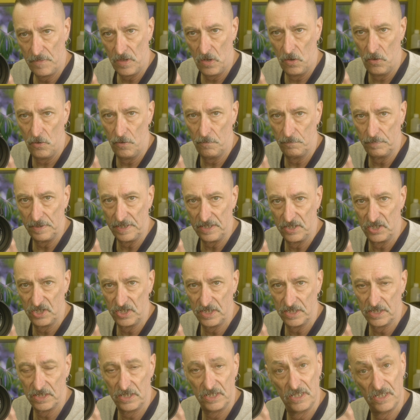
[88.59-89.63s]

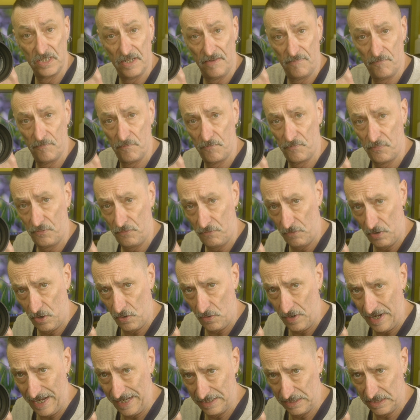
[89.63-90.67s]
RB67 Pro
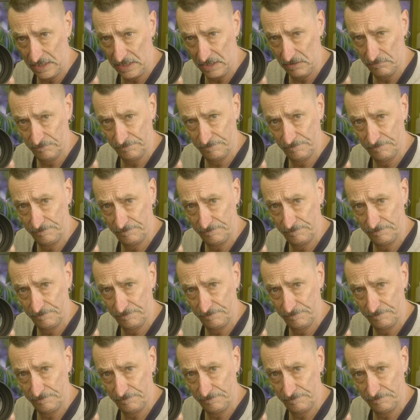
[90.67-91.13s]
S,